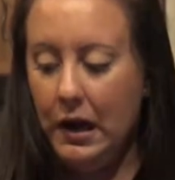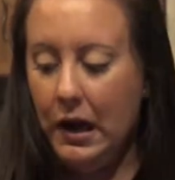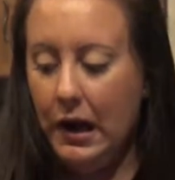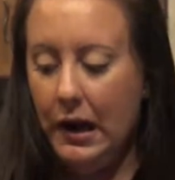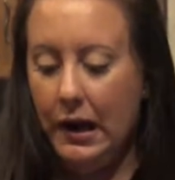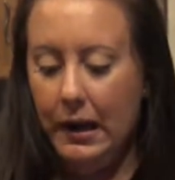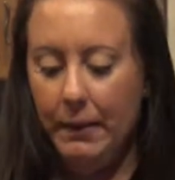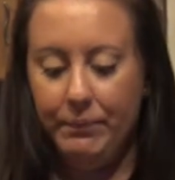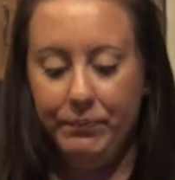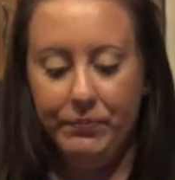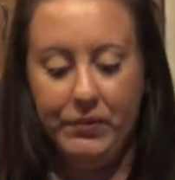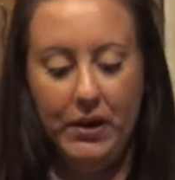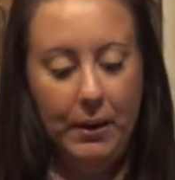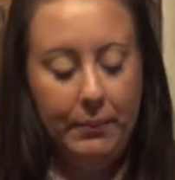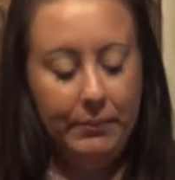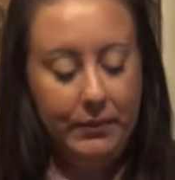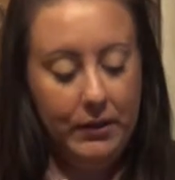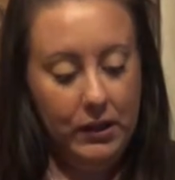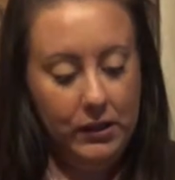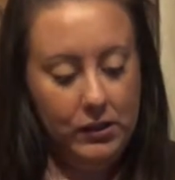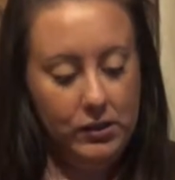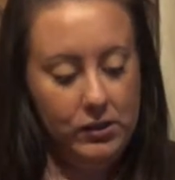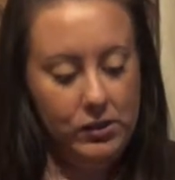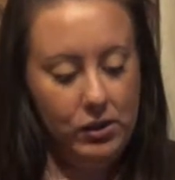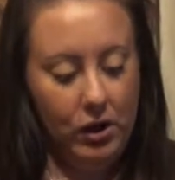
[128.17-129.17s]
I'm
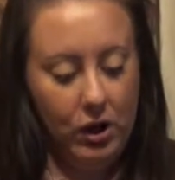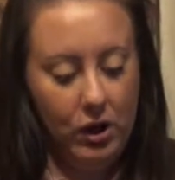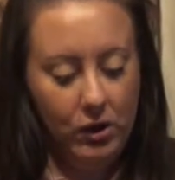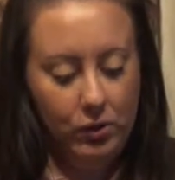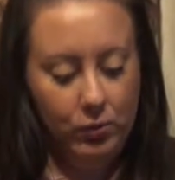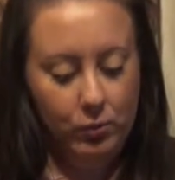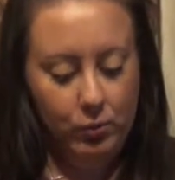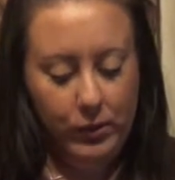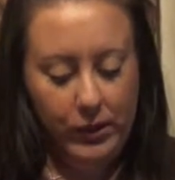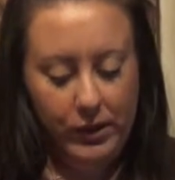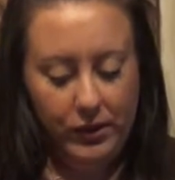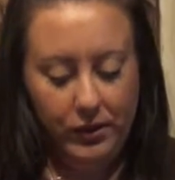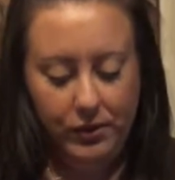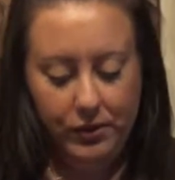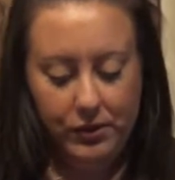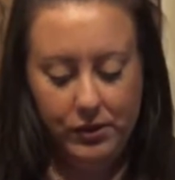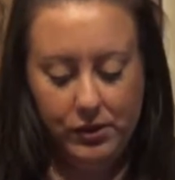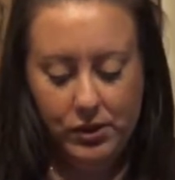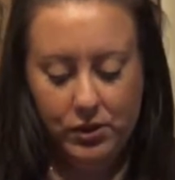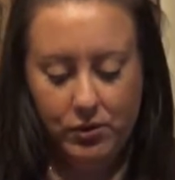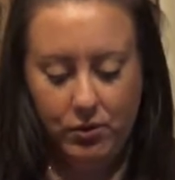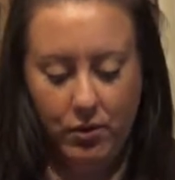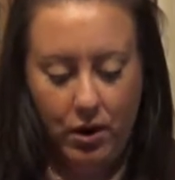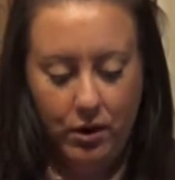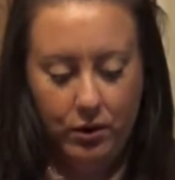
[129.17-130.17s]
gonna start with the
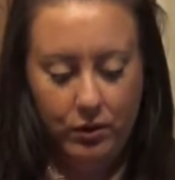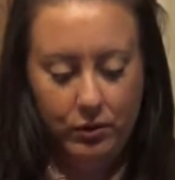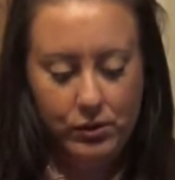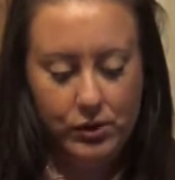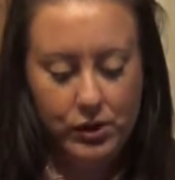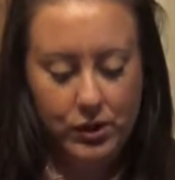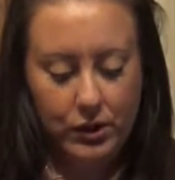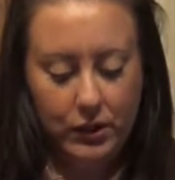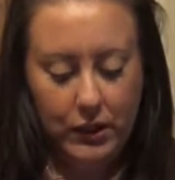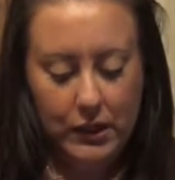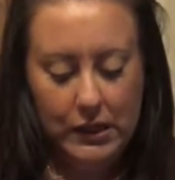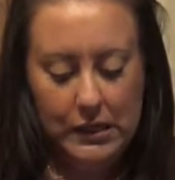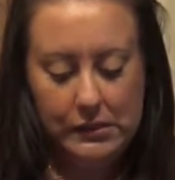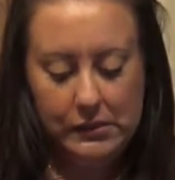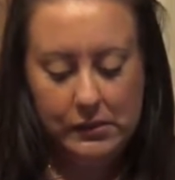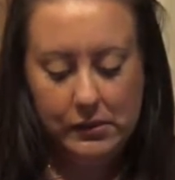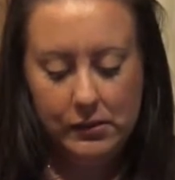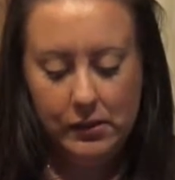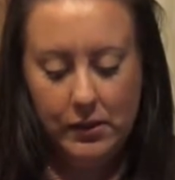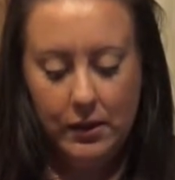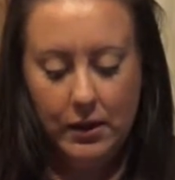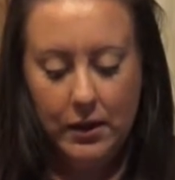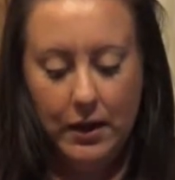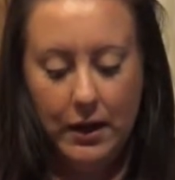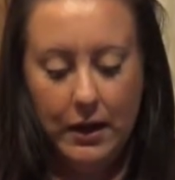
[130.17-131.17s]
serrano
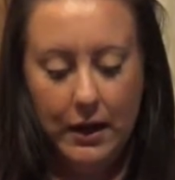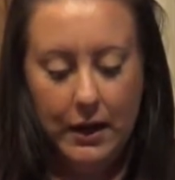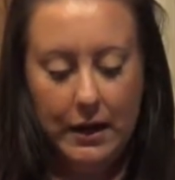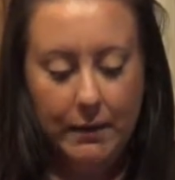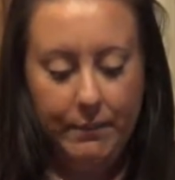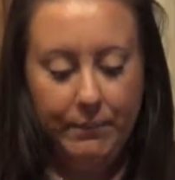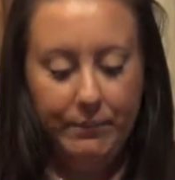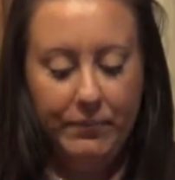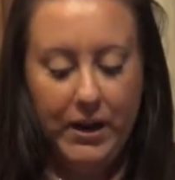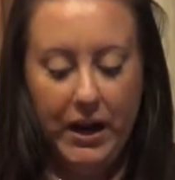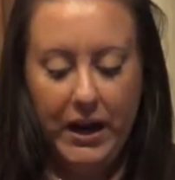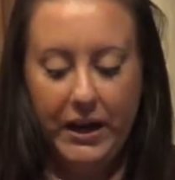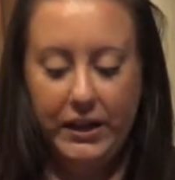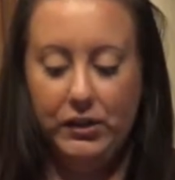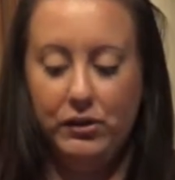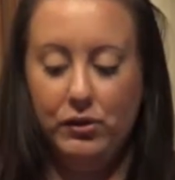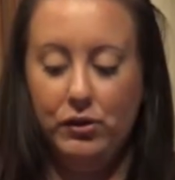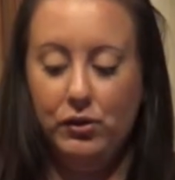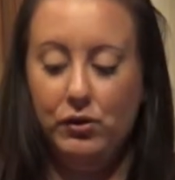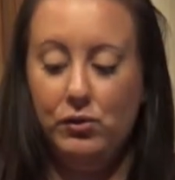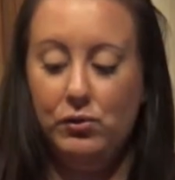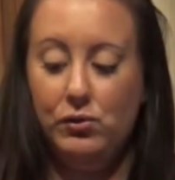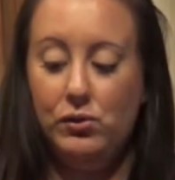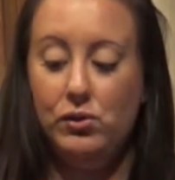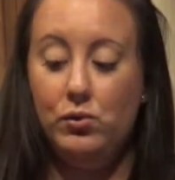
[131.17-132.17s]
chilies. I
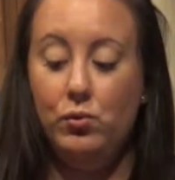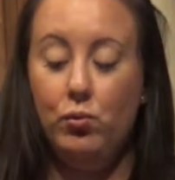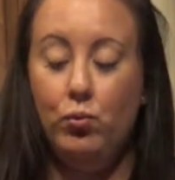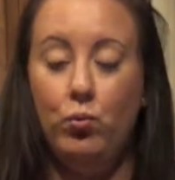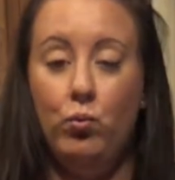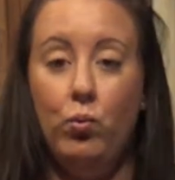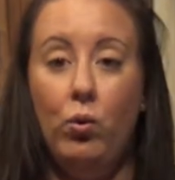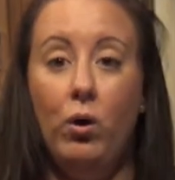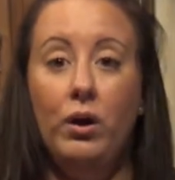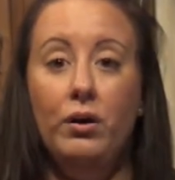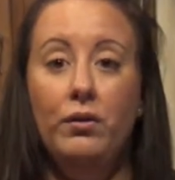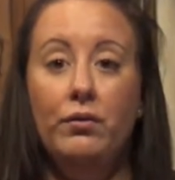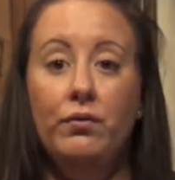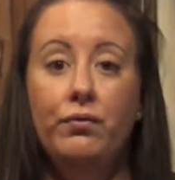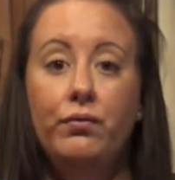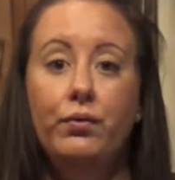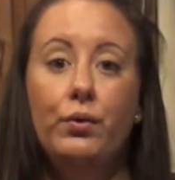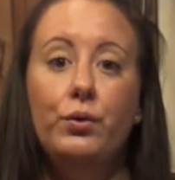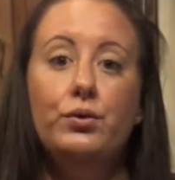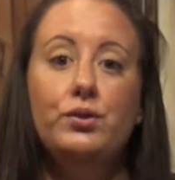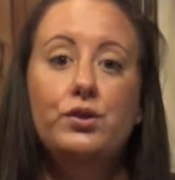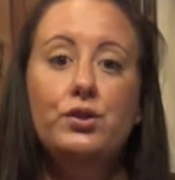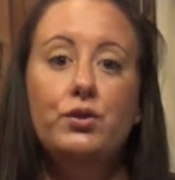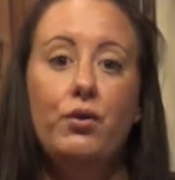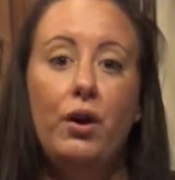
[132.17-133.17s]
use 1
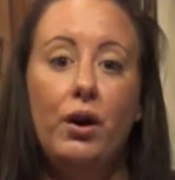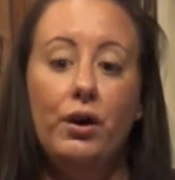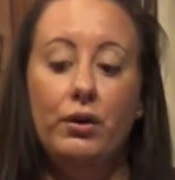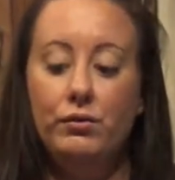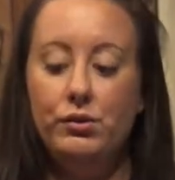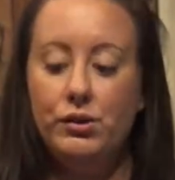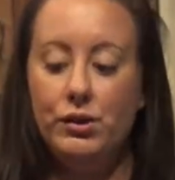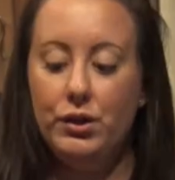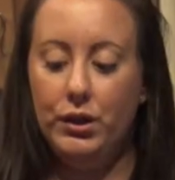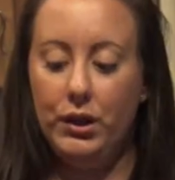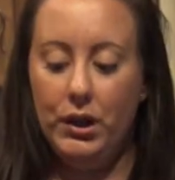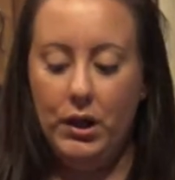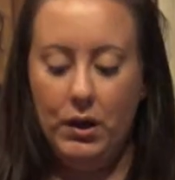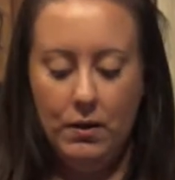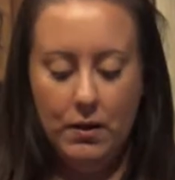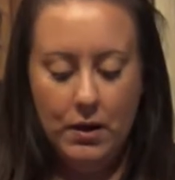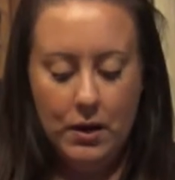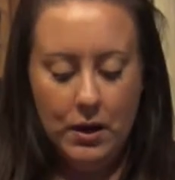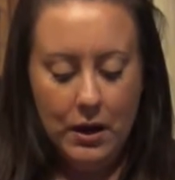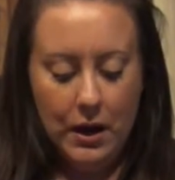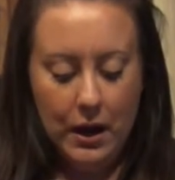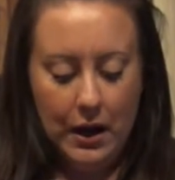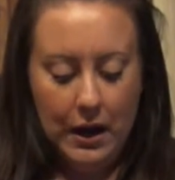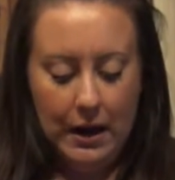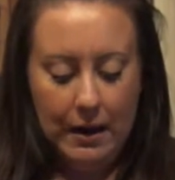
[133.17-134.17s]
full serrano chili.
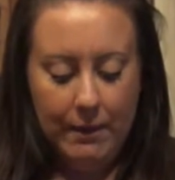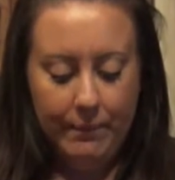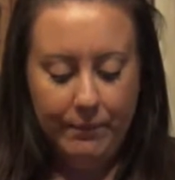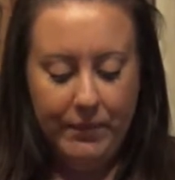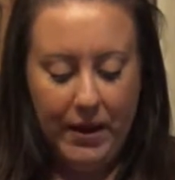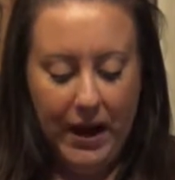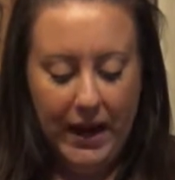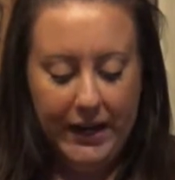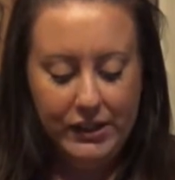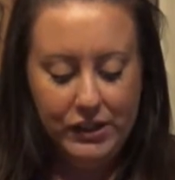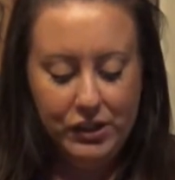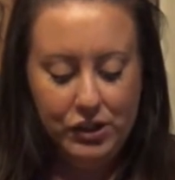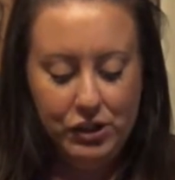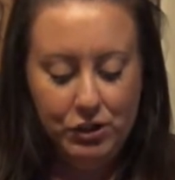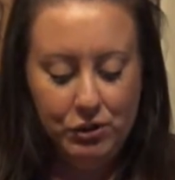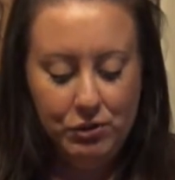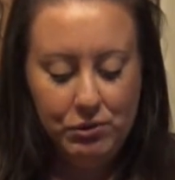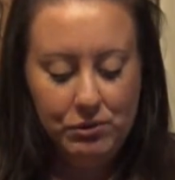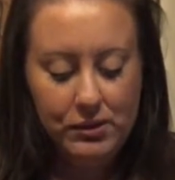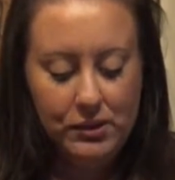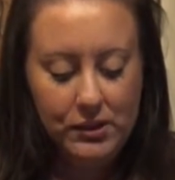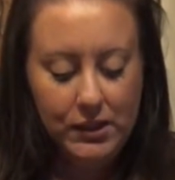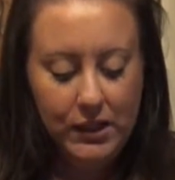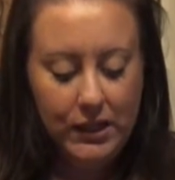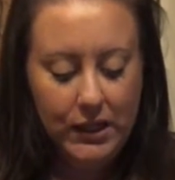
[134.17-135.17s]
I do
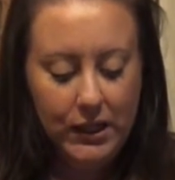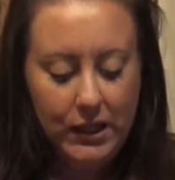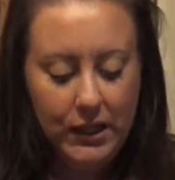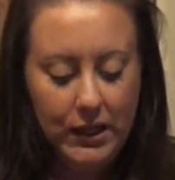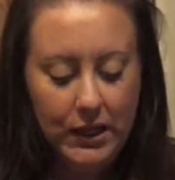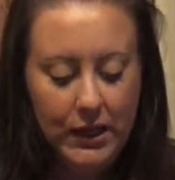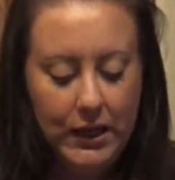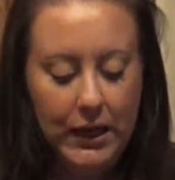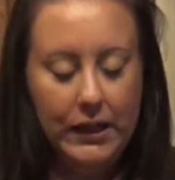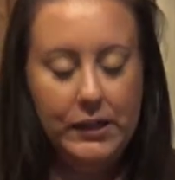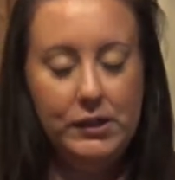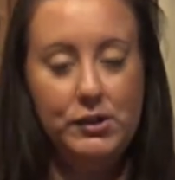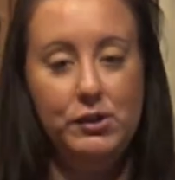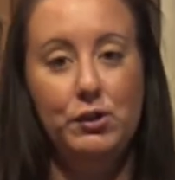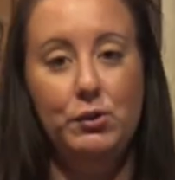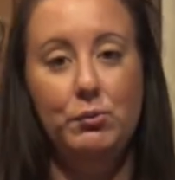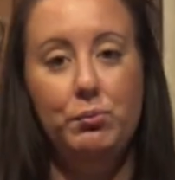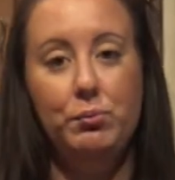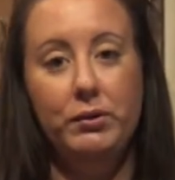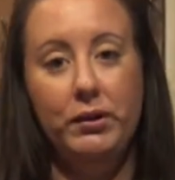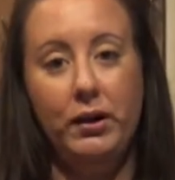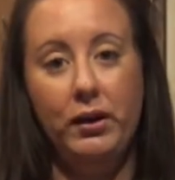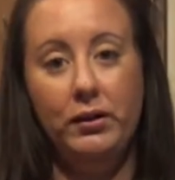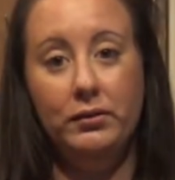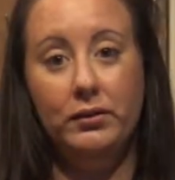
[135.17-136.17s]
seed it and I do
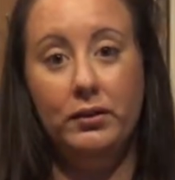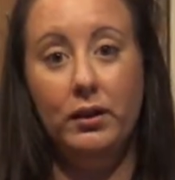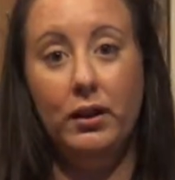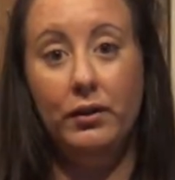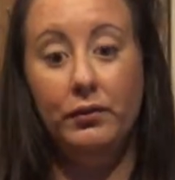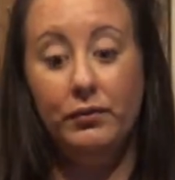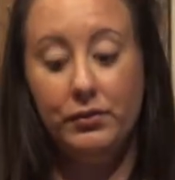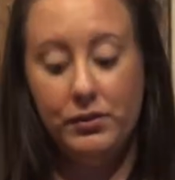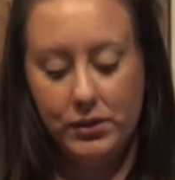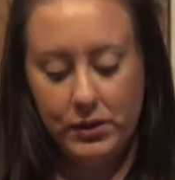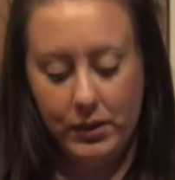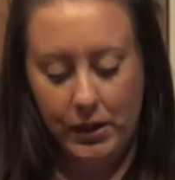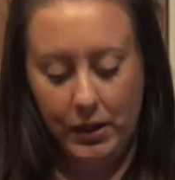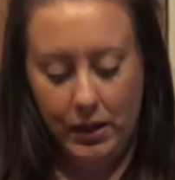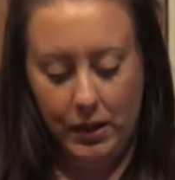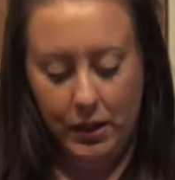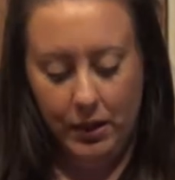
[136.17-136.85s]
put on gloves.